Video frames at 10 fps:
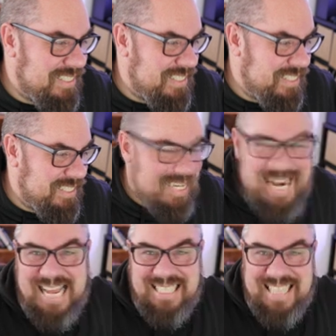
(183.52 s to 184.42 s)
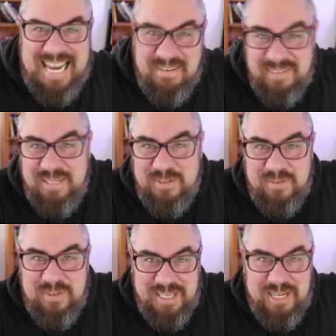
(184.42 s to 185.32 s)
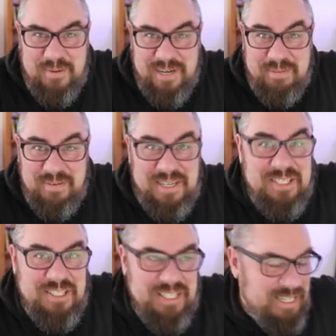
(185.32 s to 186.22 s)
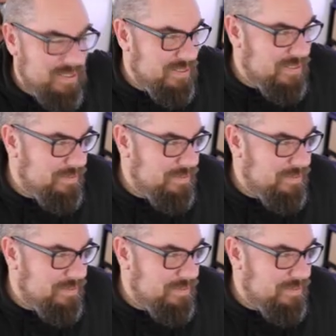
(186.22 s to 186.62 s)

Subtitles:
is just the next 10 videos for the Aquarium Adventures channel.